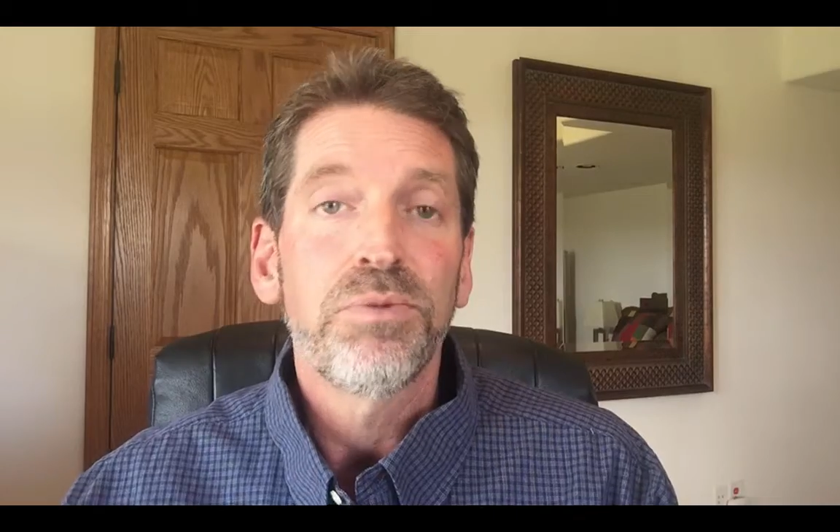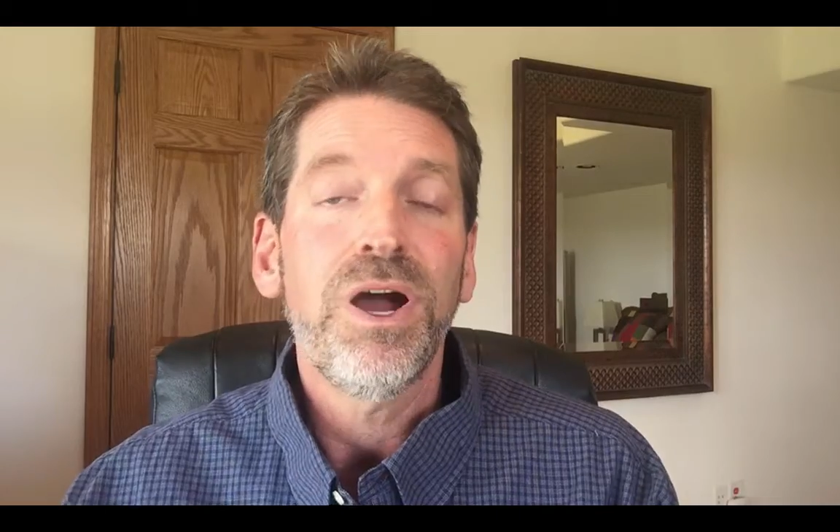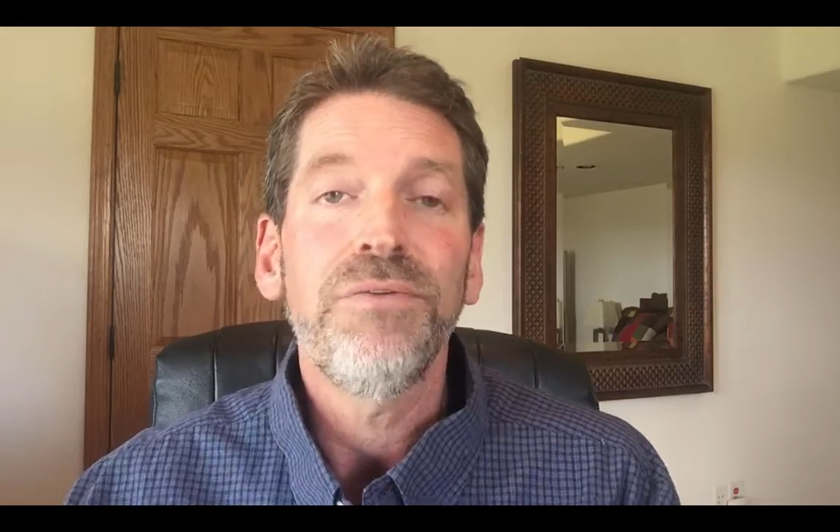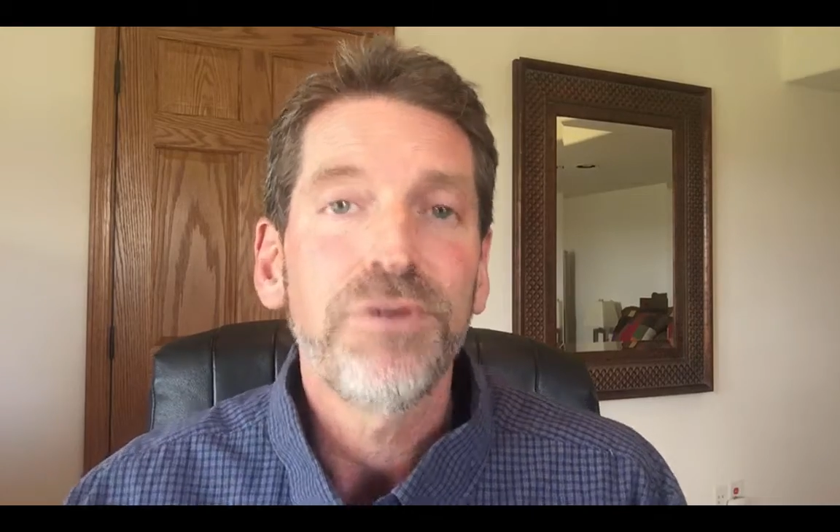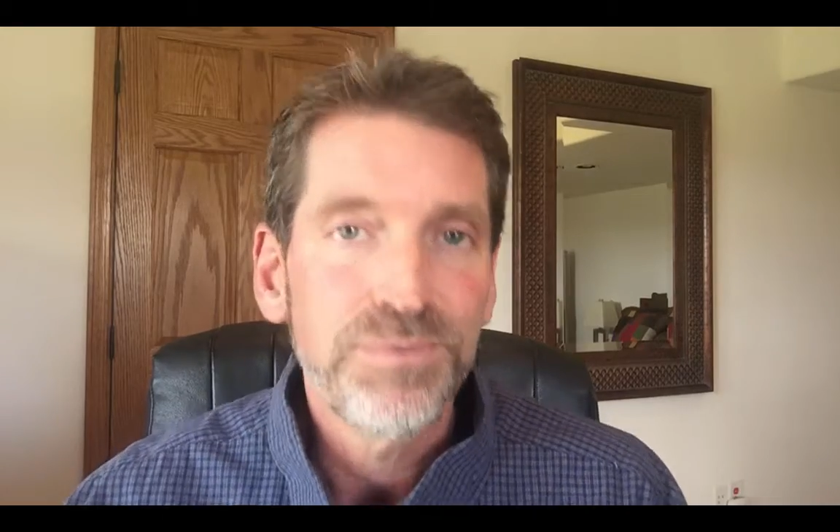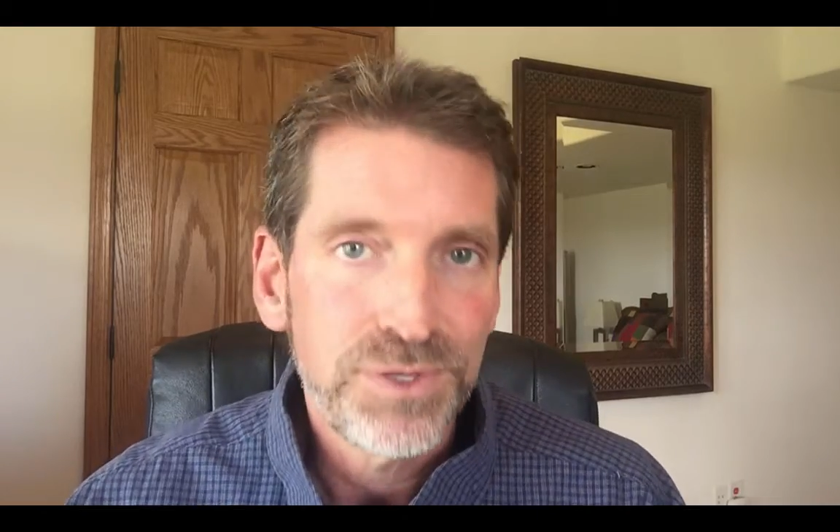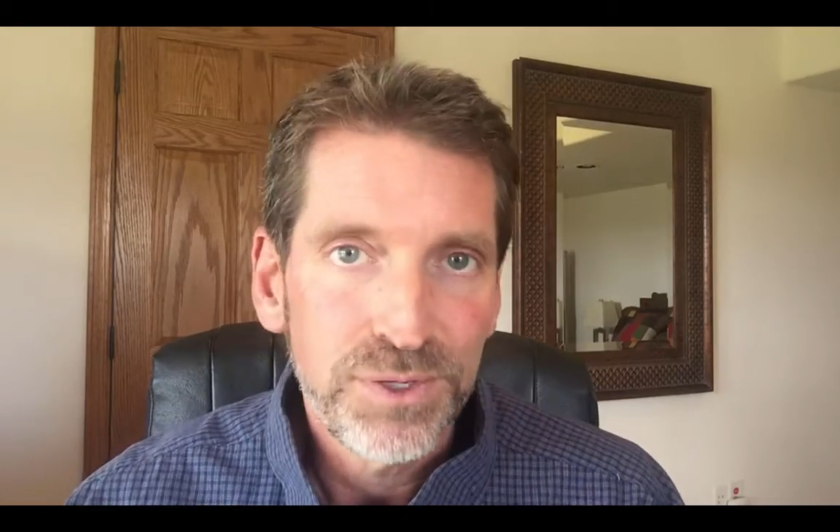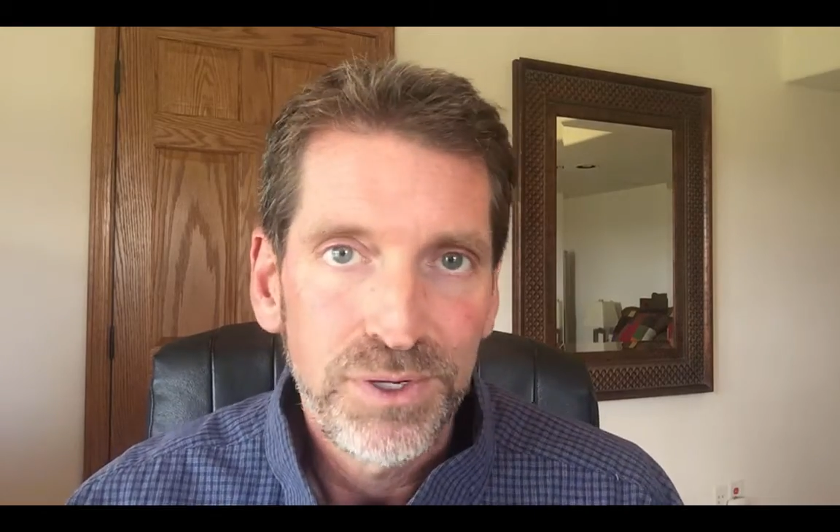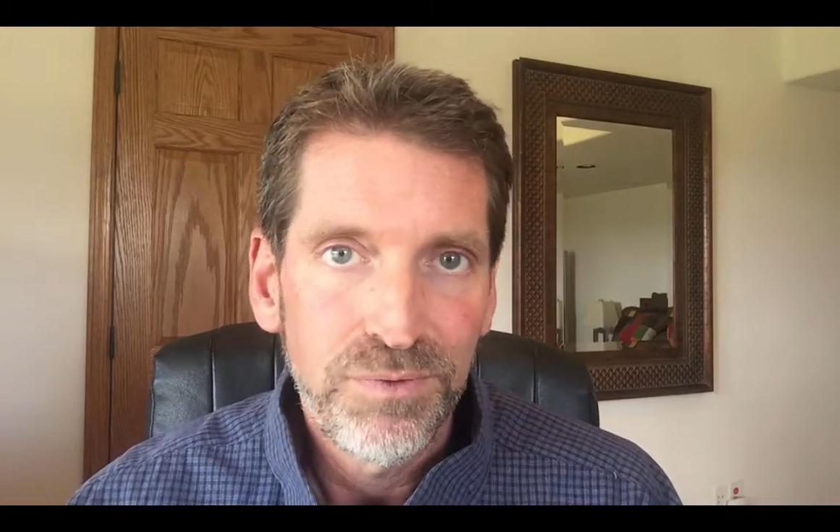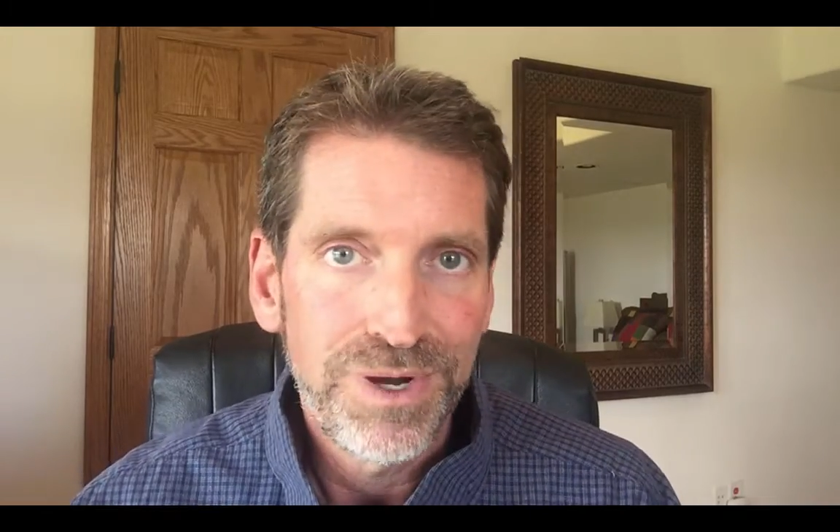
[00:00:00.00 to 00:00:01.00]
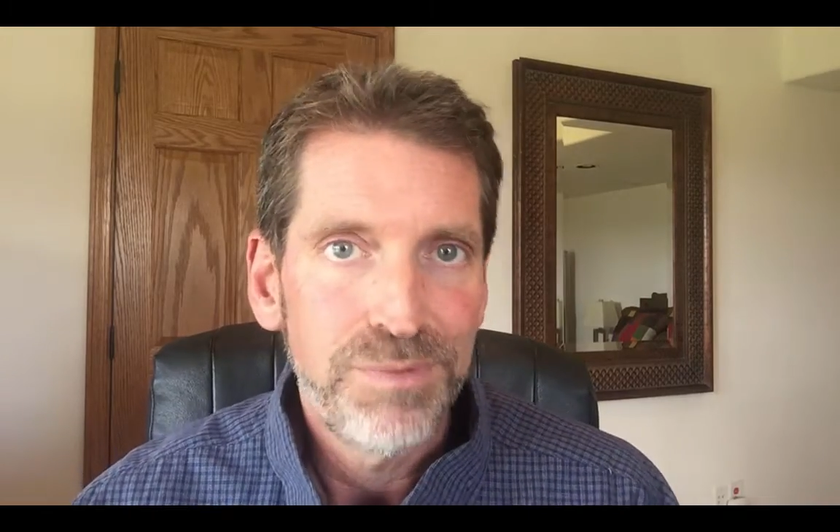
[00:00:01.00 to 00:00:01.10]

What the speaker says: Proverbs 31,